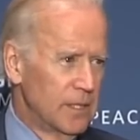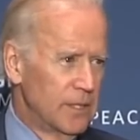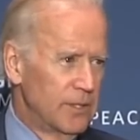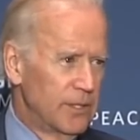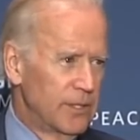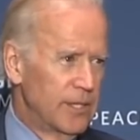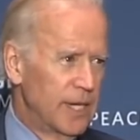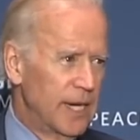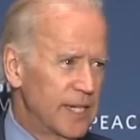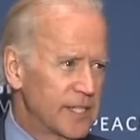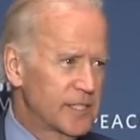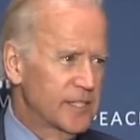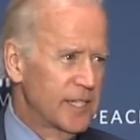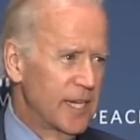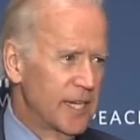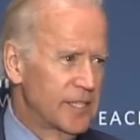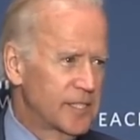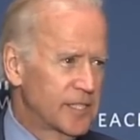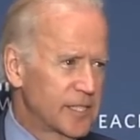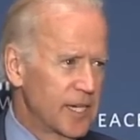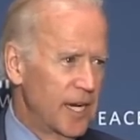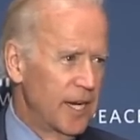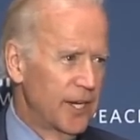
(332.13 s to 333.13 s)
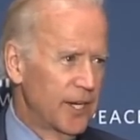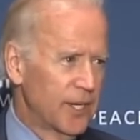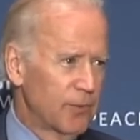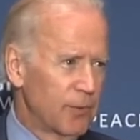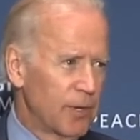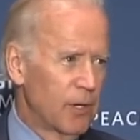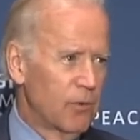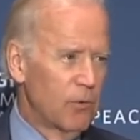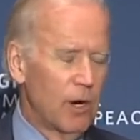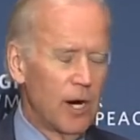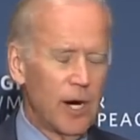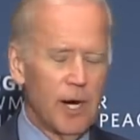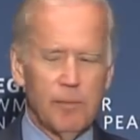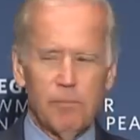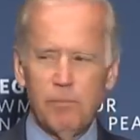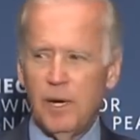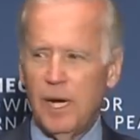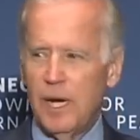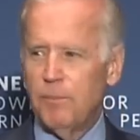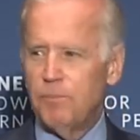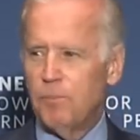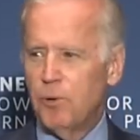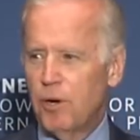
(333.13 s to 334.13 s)
And the United States Senate required
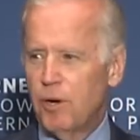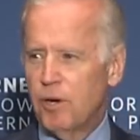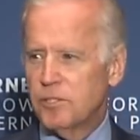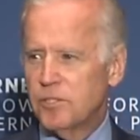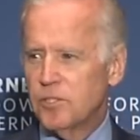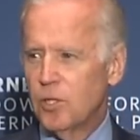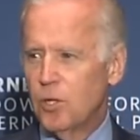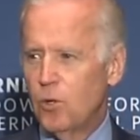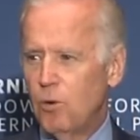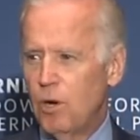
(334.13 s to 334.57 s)
bipartisan